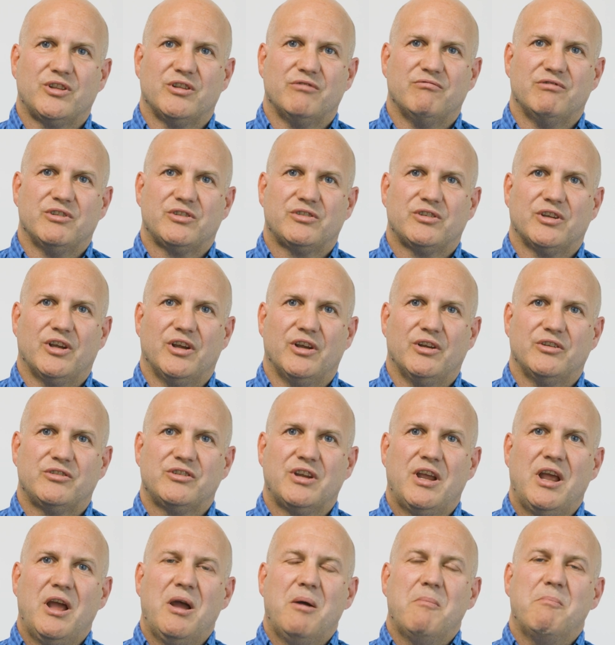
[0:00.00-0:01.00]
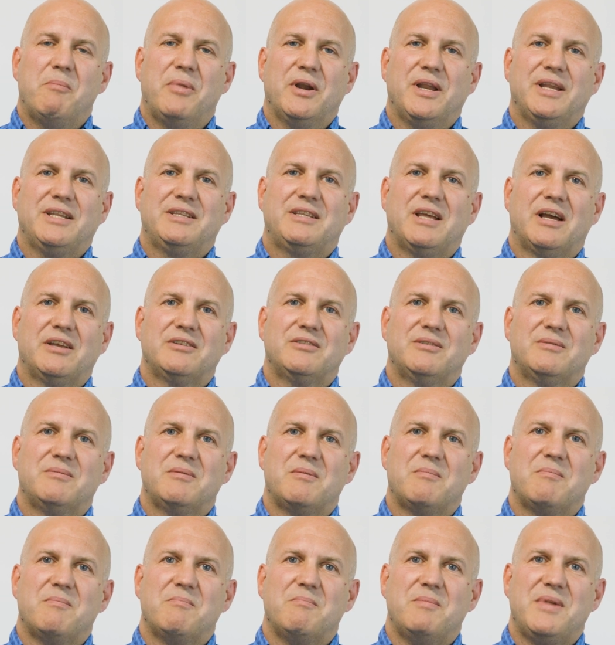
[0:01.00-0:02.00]
the research. But it
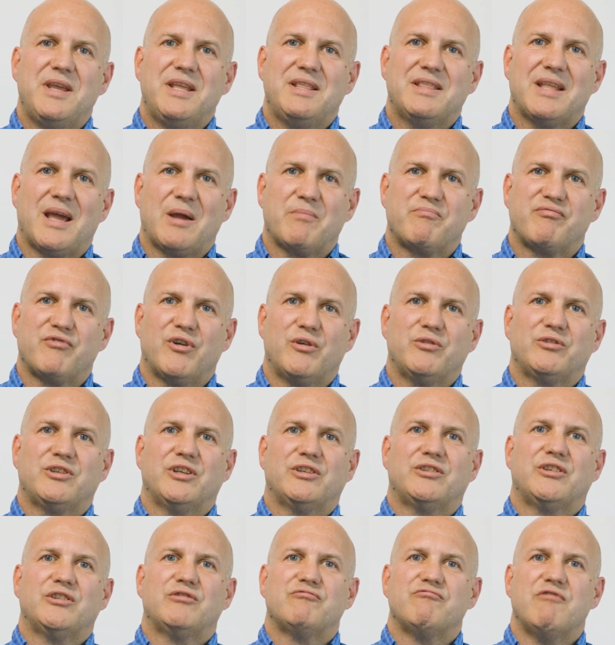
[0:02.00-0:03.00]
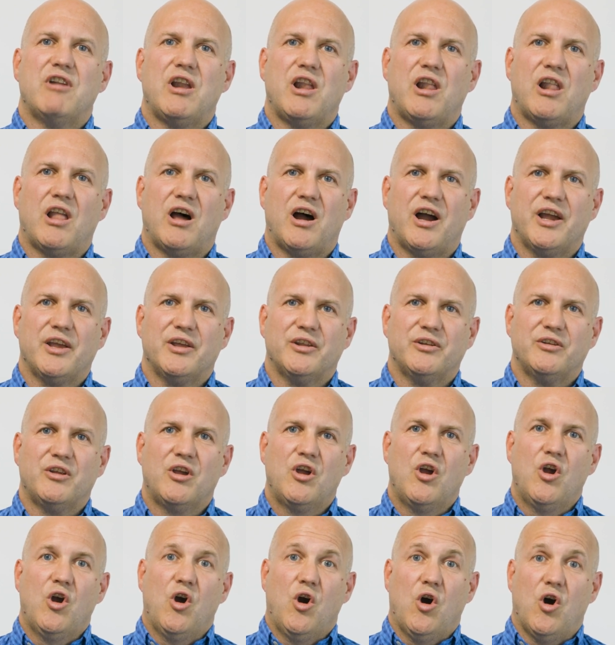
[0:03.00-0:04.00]
doesn't mean that process is reliant
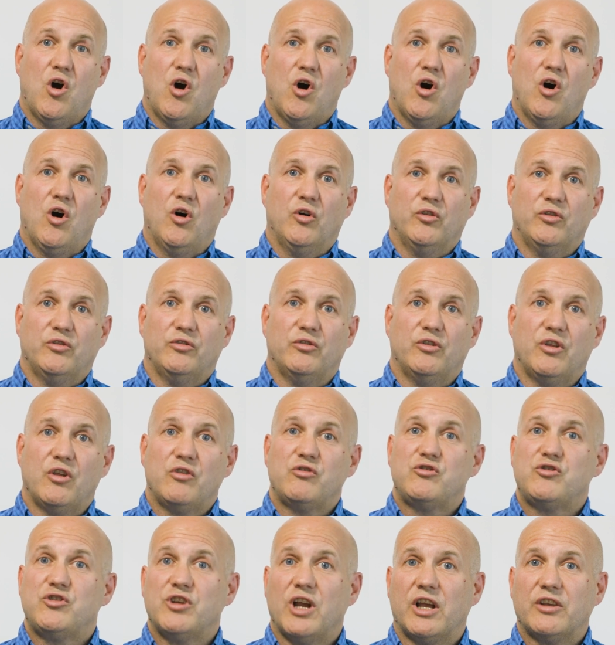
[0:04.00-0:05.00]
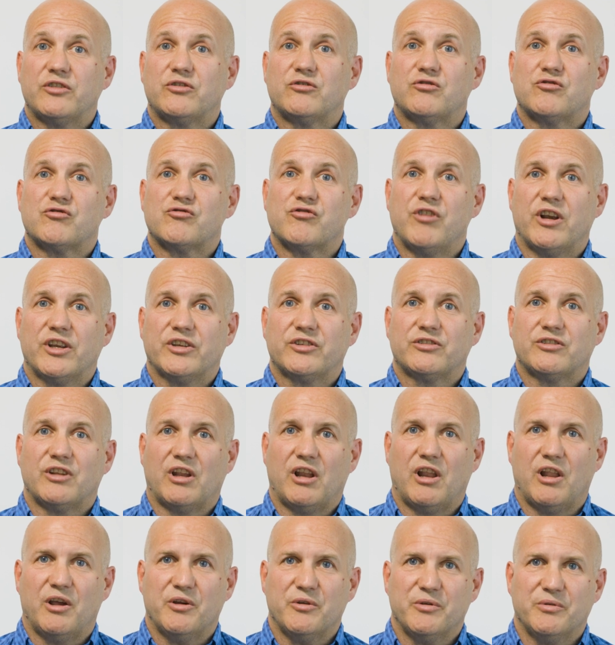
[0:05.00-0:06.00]
on just trust
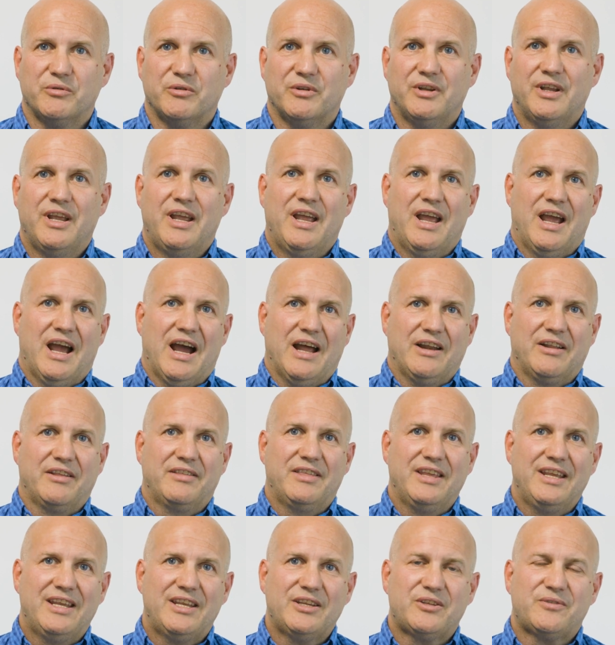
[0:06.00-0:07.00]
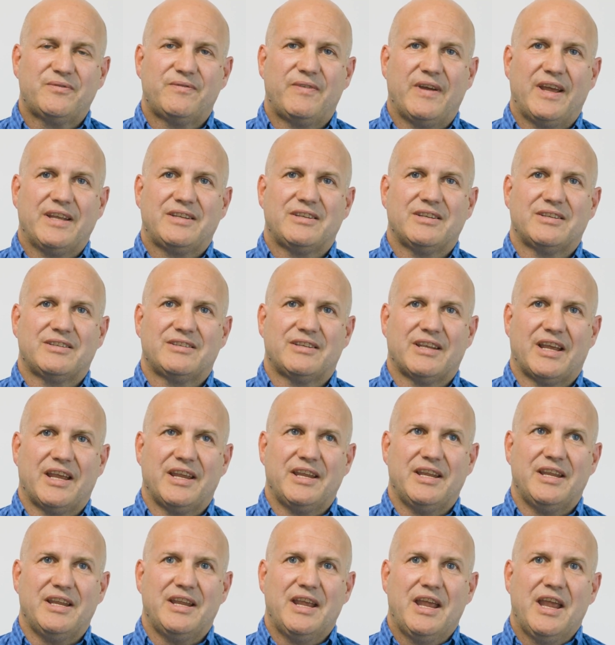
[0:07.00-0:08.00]
alone. And I think it's fair to
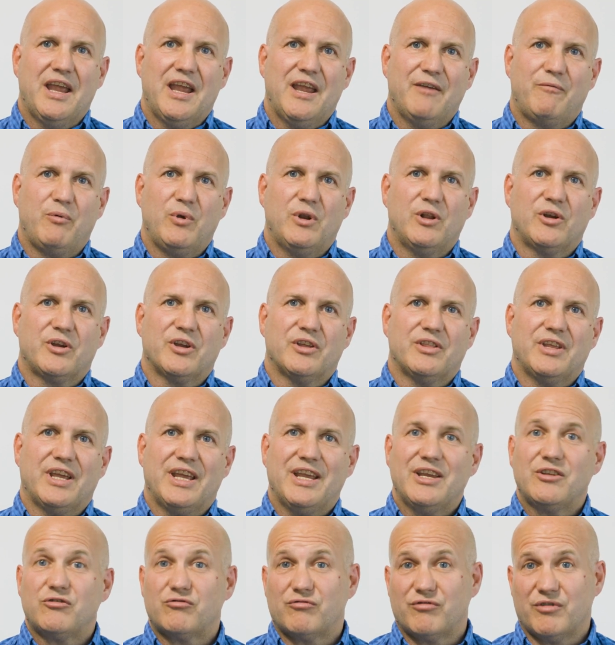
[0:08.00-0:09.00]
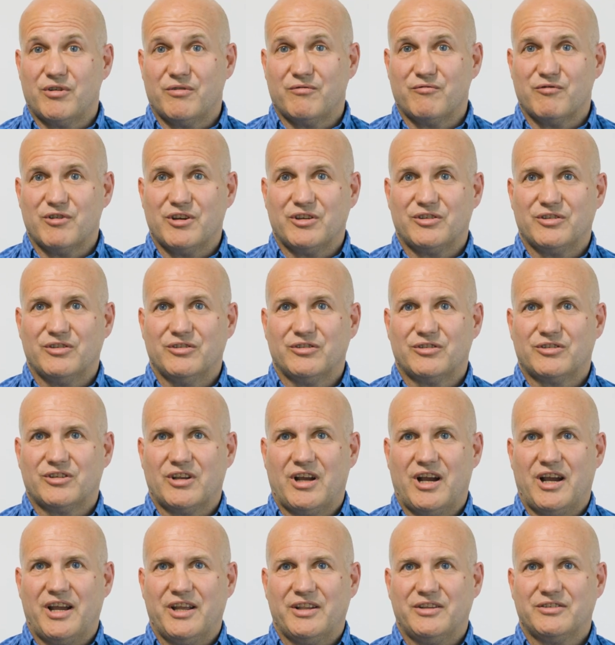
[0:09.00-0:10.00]
say, if we look at the history of recent
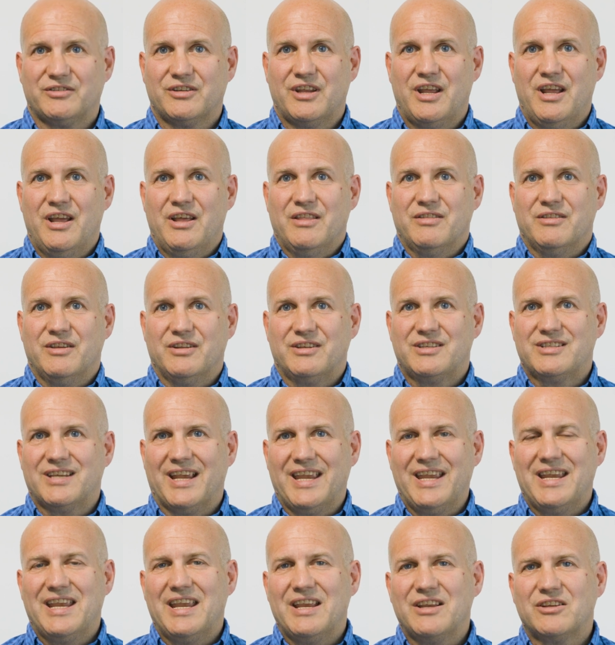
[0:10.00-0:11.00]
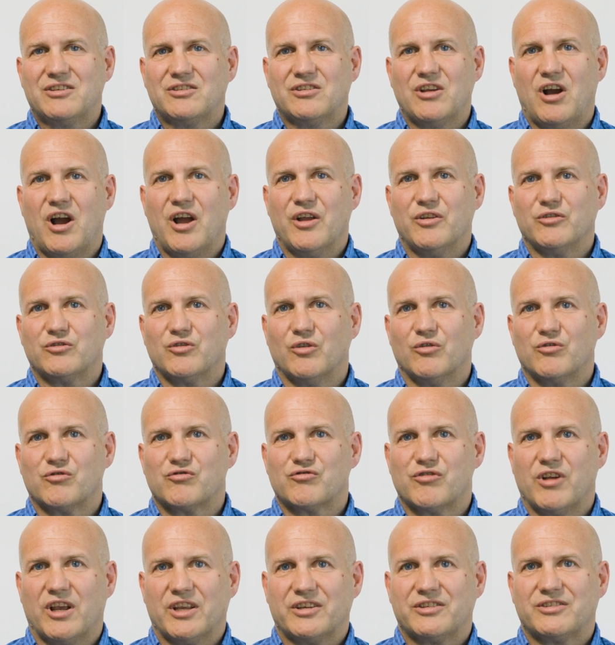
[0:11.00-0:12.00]
science, that taking science on
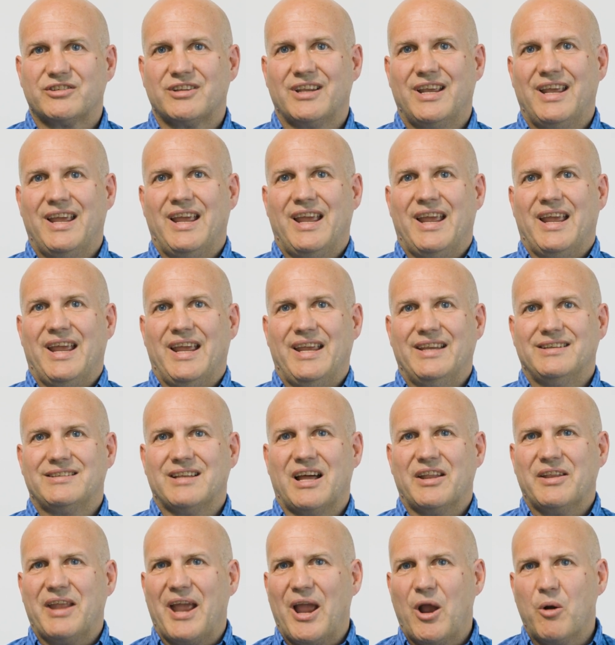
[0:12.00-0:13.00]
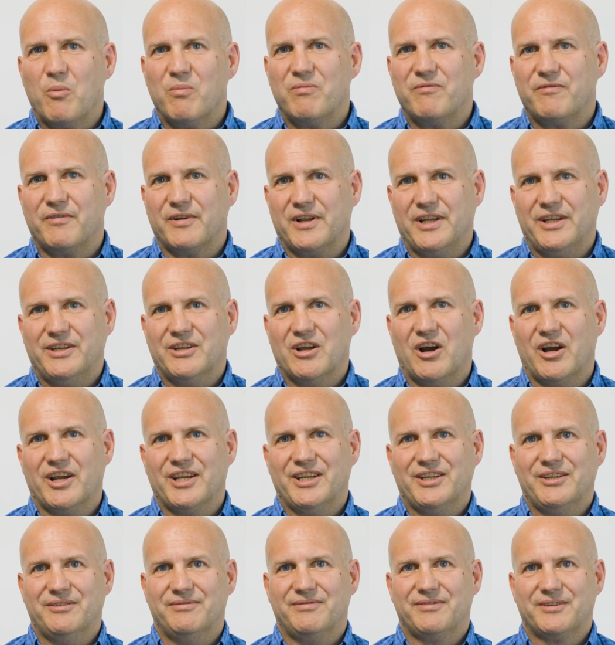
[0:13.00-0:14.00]
trust is unhelpfully
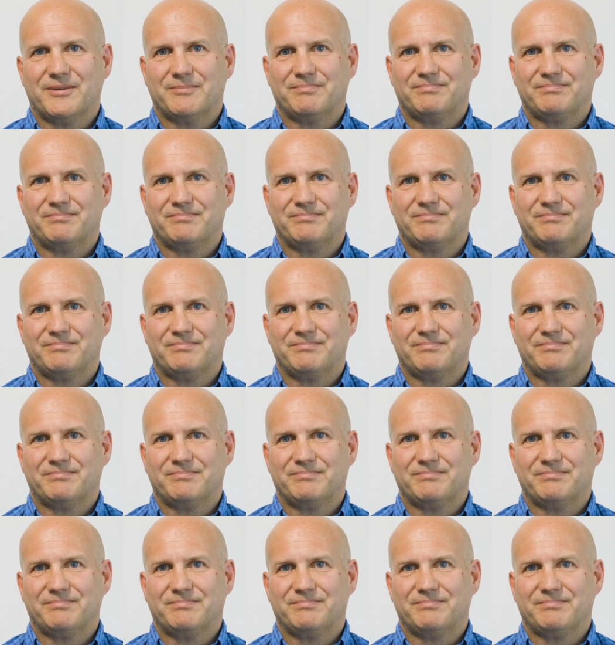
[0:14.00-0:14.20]
naive.